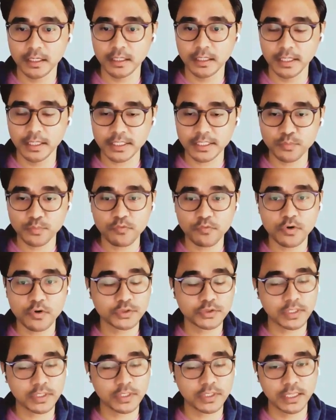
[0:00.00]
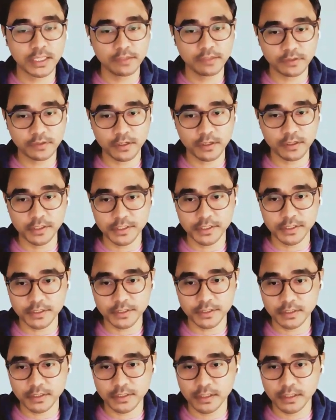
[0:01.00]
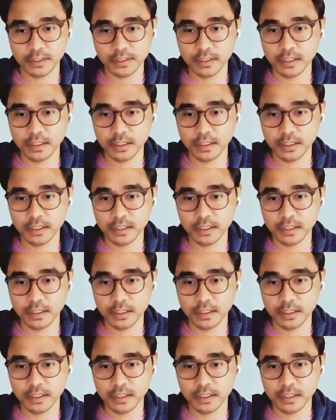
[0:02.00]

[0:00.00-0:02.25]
Let's move on to the liver conditions.